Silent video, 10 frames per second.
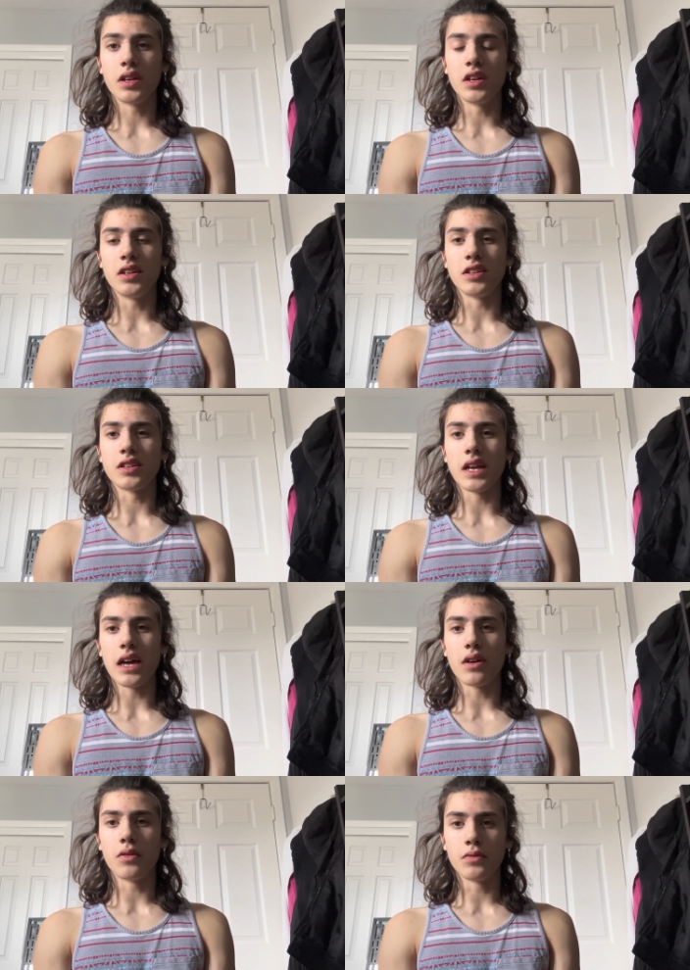is
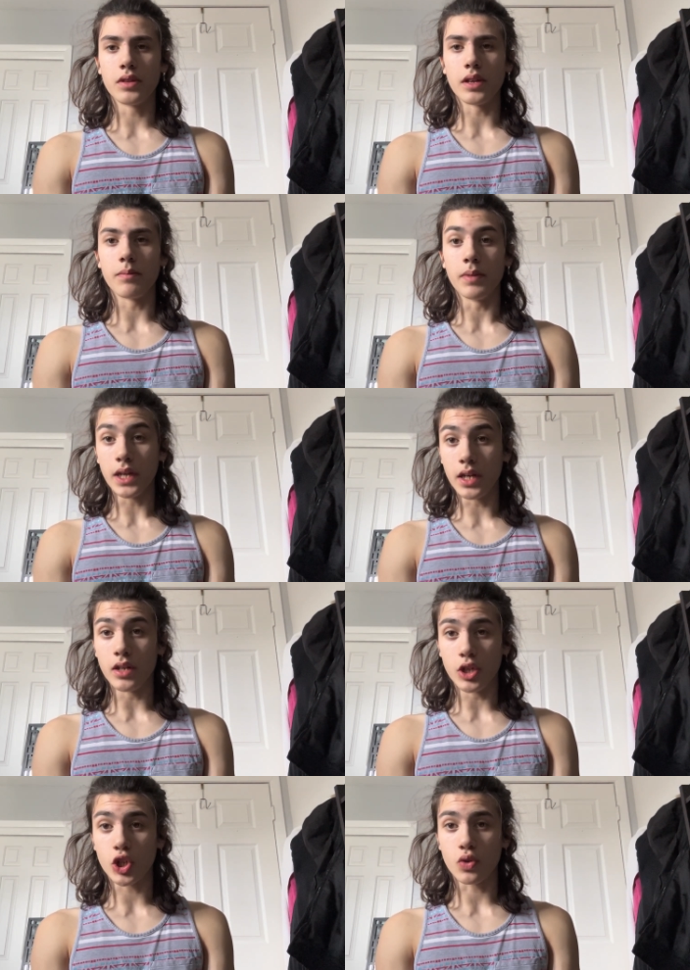not only being
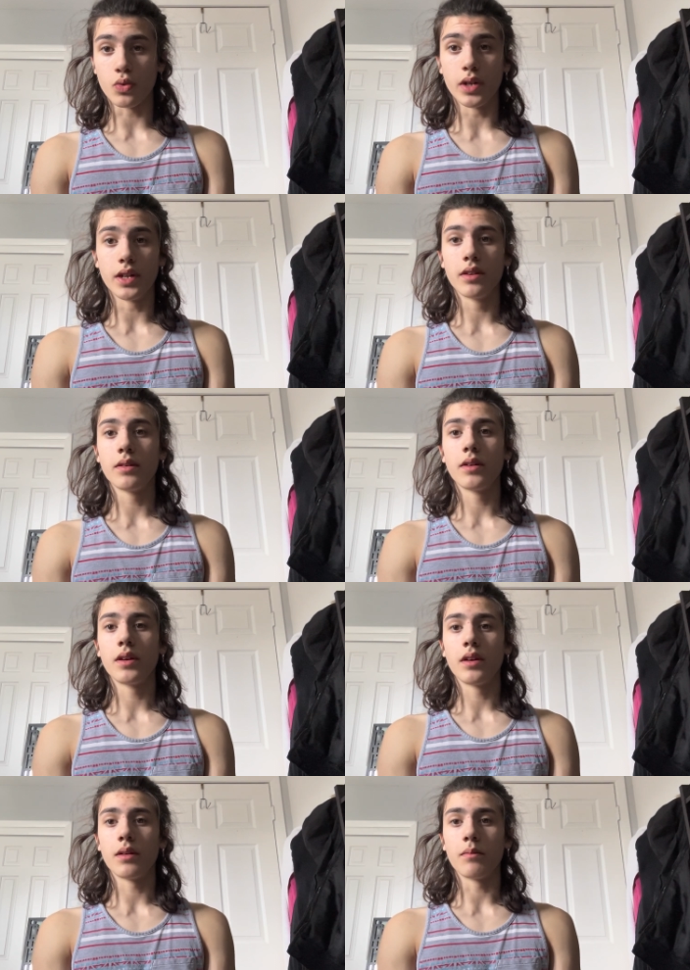destroyed
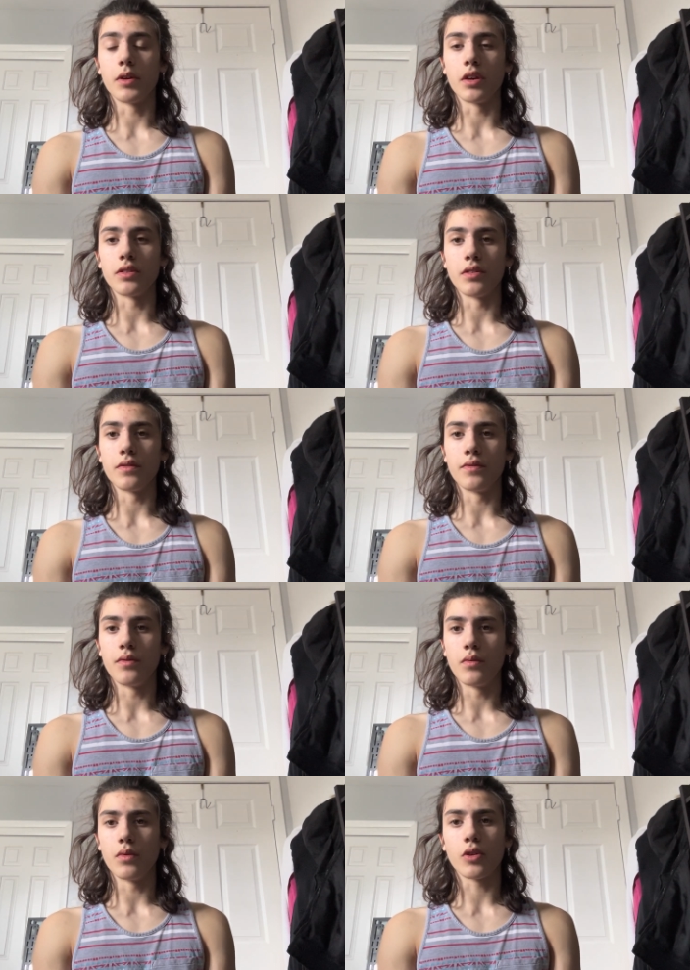because of
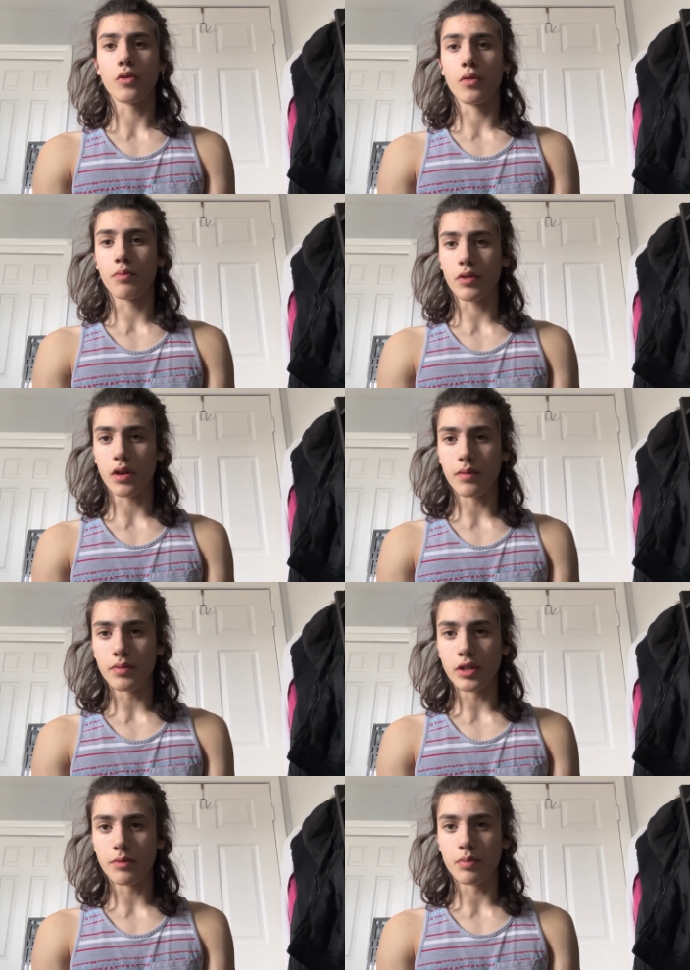what corporate
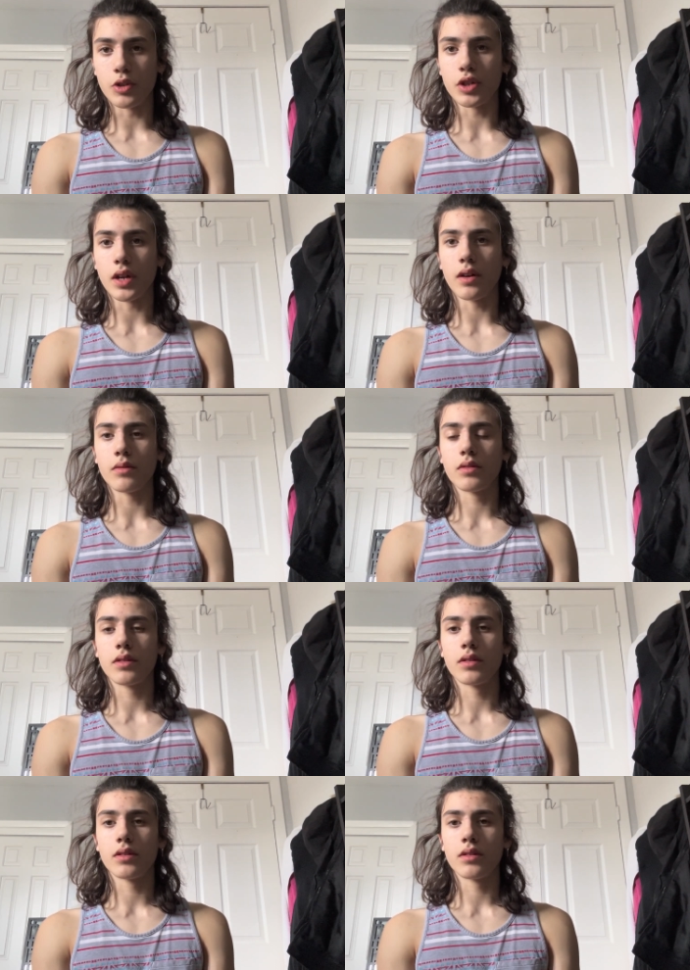companies push out
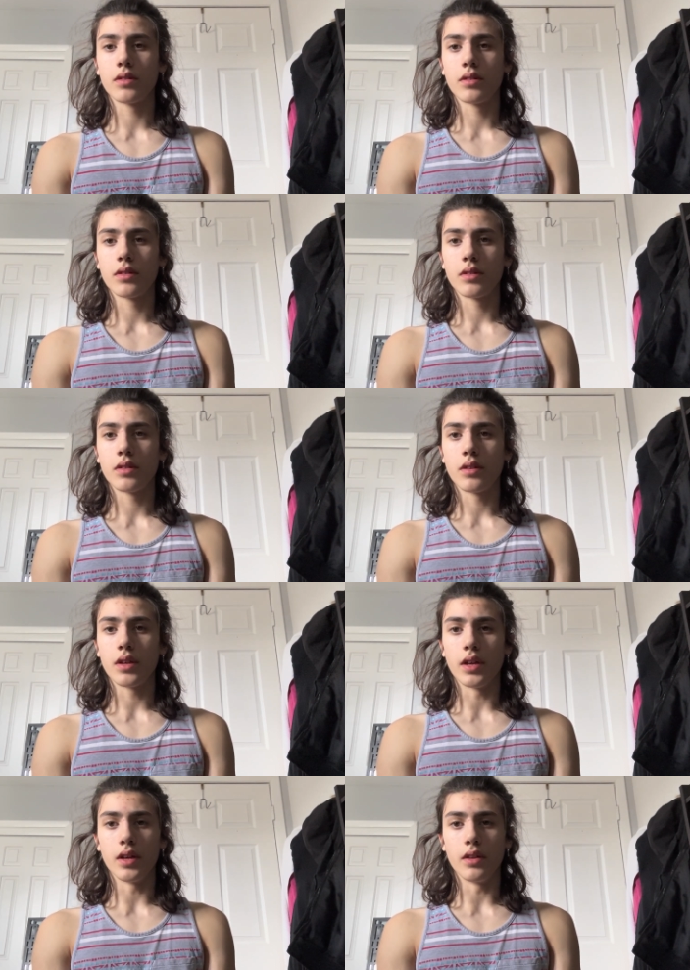
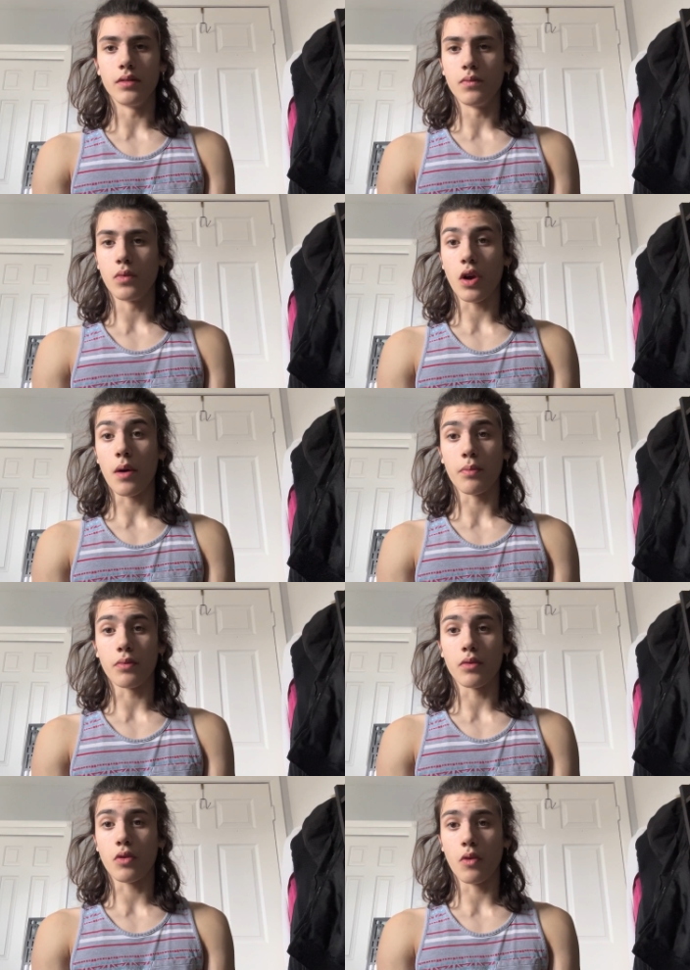and what com-
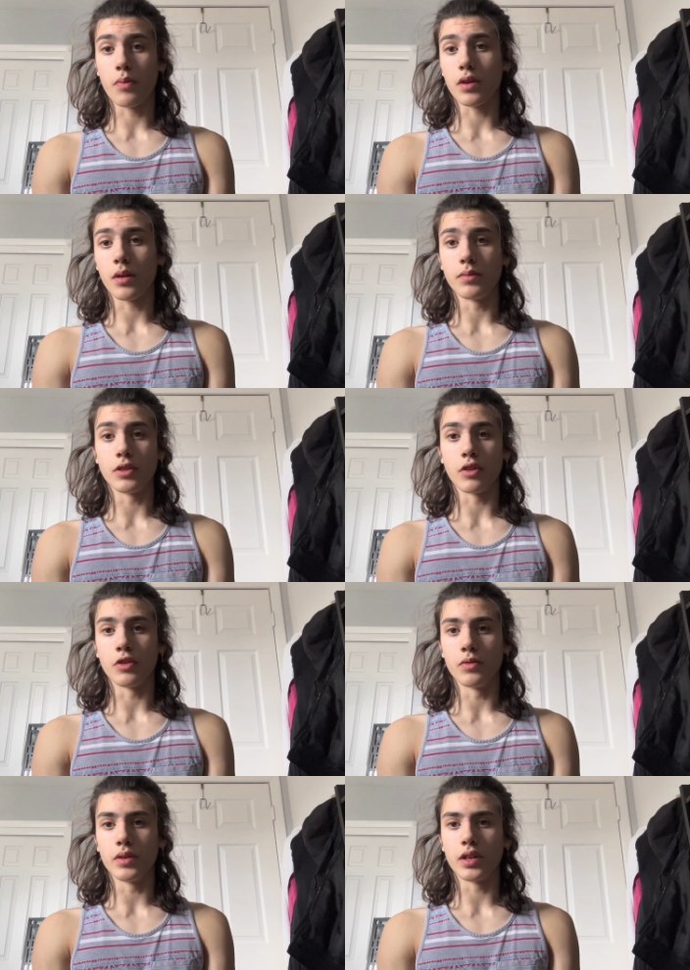corporate companies are
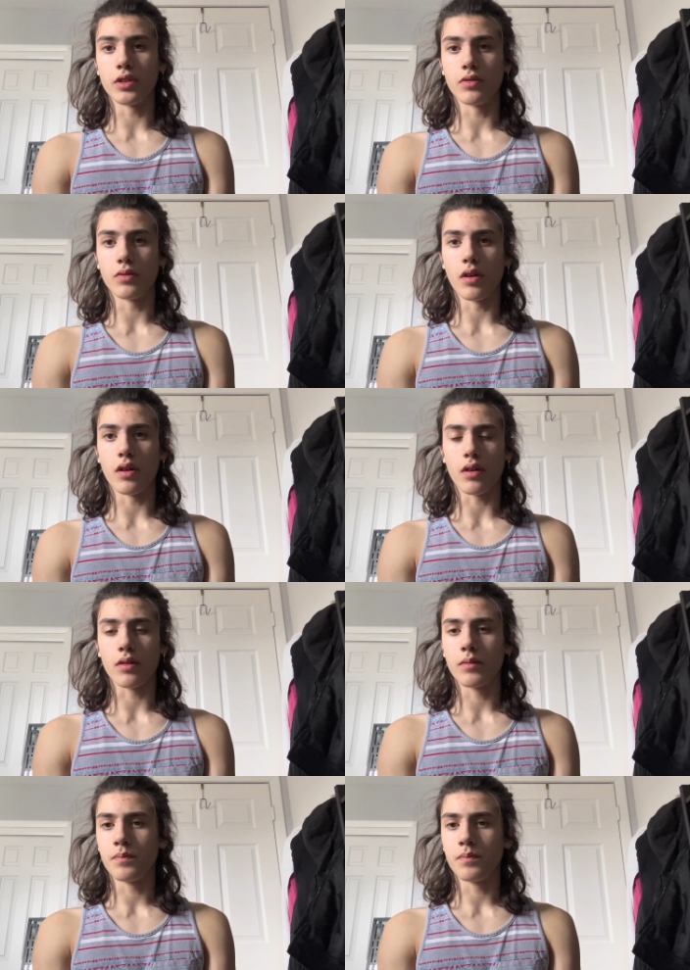doing to our